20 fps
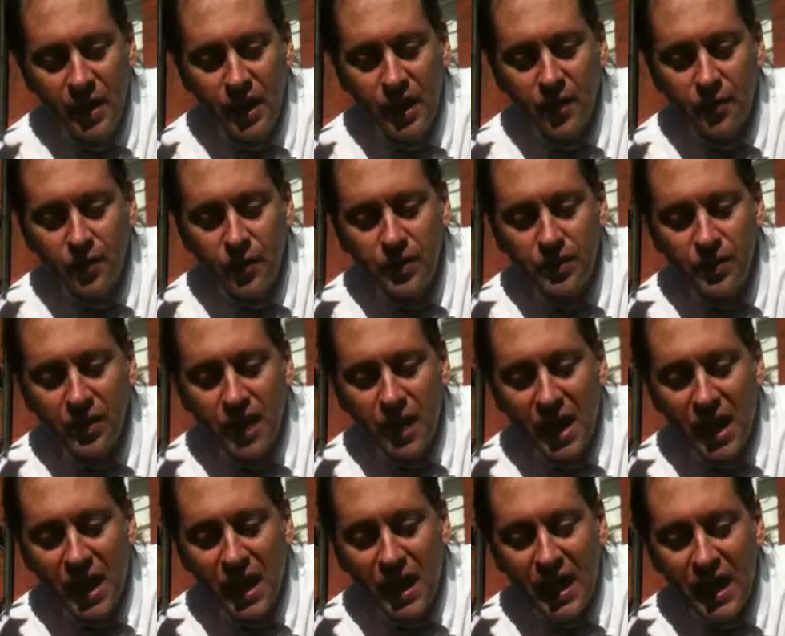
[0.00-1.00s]
and with
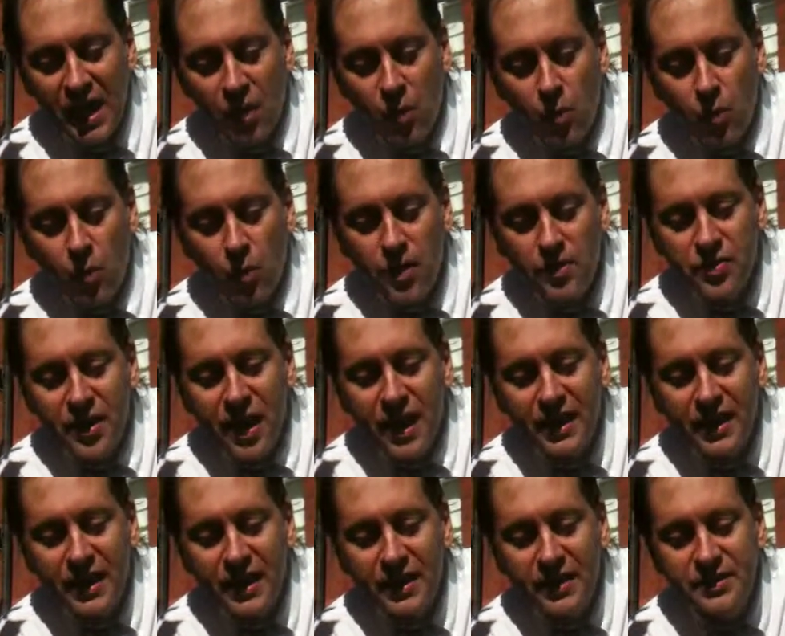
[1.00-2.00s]

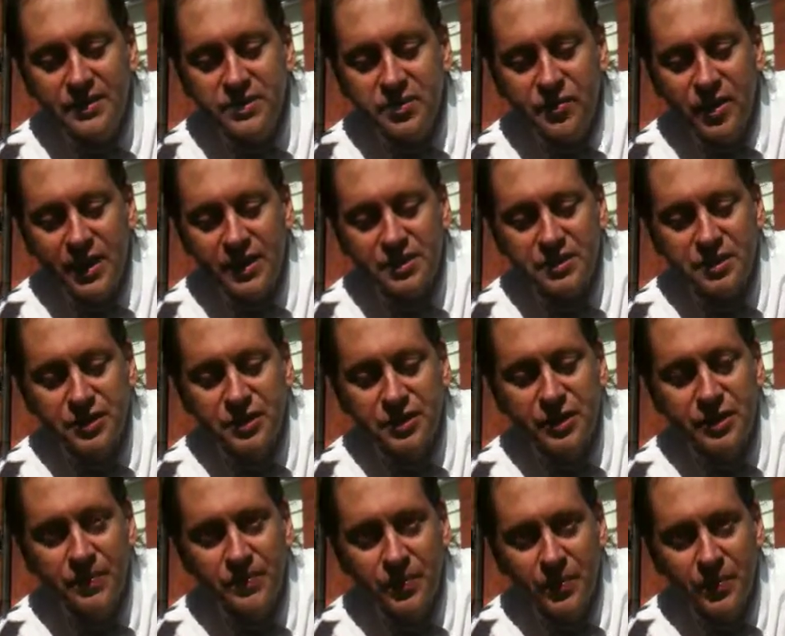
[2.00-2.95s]
an inner direction